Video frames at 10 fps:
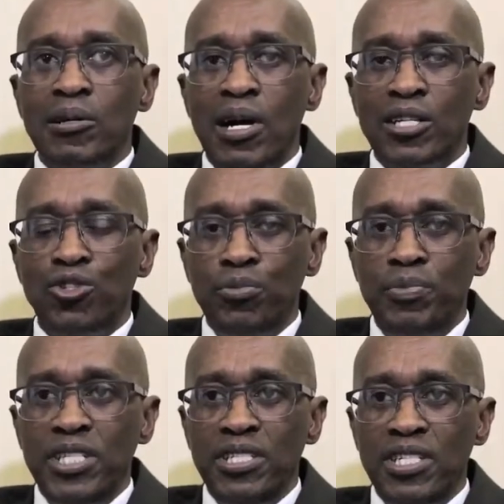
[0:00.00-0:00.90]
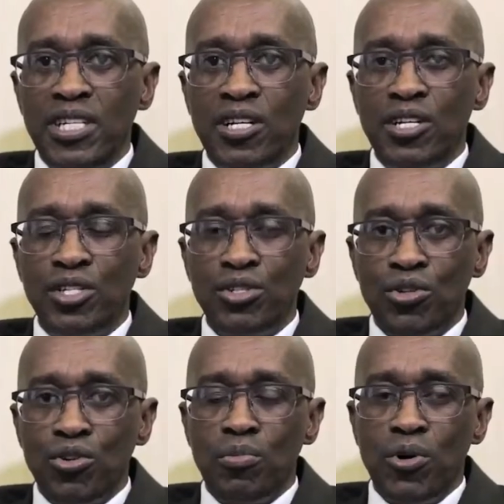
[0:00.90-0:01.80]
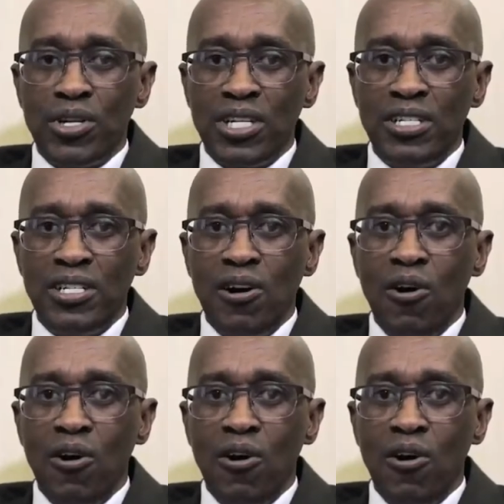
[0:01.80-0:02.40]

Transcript: Adopting the escrow model